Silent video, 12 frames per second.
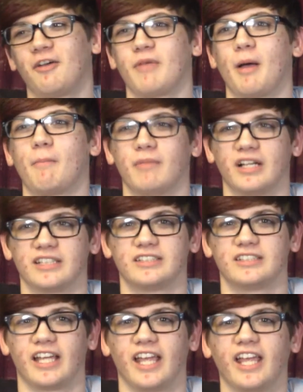um,
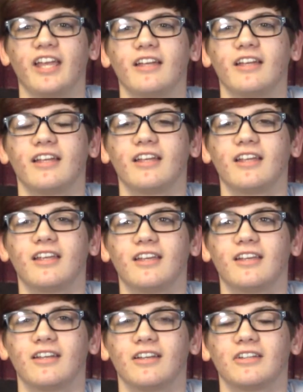Mustang,
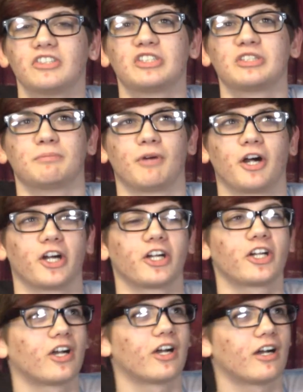
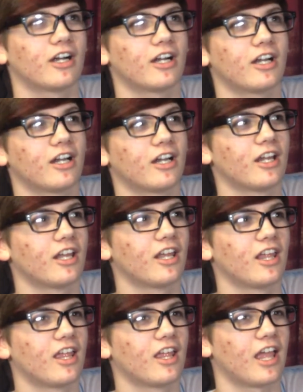smart car,
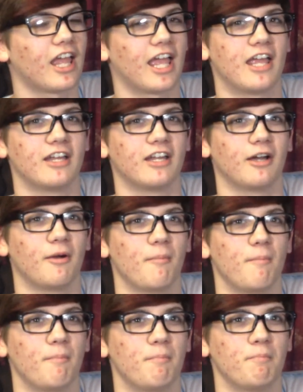and a
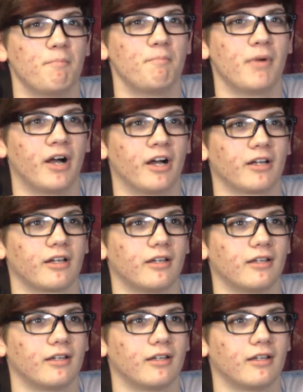bug.